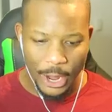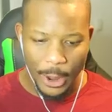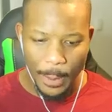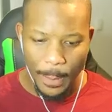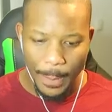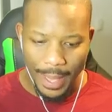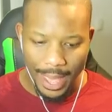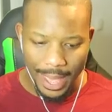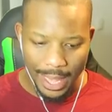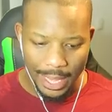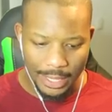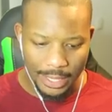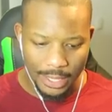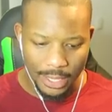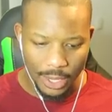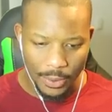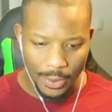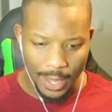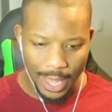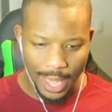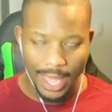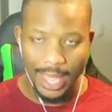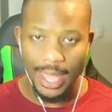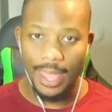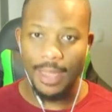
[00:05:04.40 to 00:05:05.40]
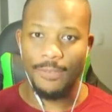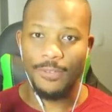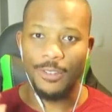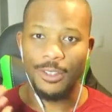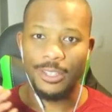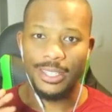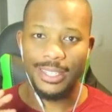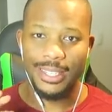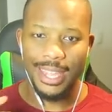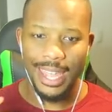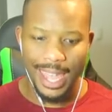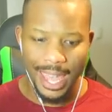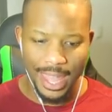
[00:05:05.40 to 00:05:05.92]
at your pace, okay? If you
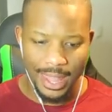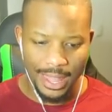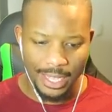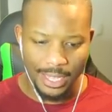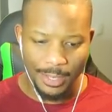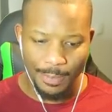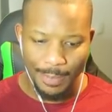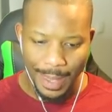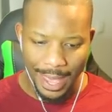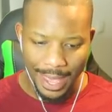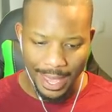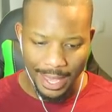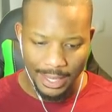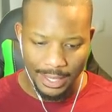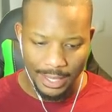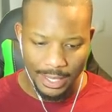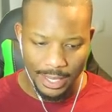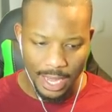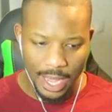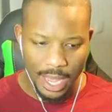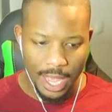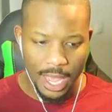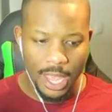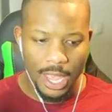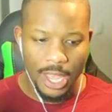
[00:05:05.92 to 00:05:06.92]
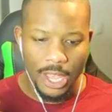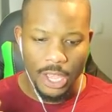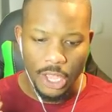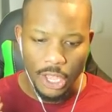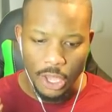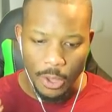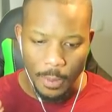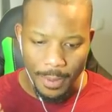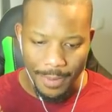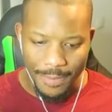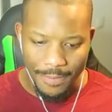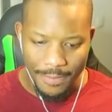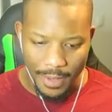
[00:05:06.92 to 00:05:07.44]
stay at this pace,
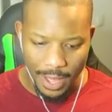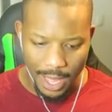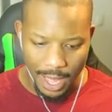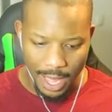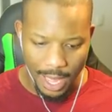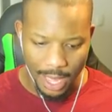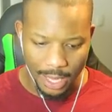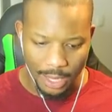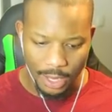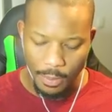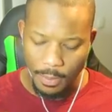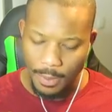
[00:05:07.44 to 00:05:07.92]
you'll be fine.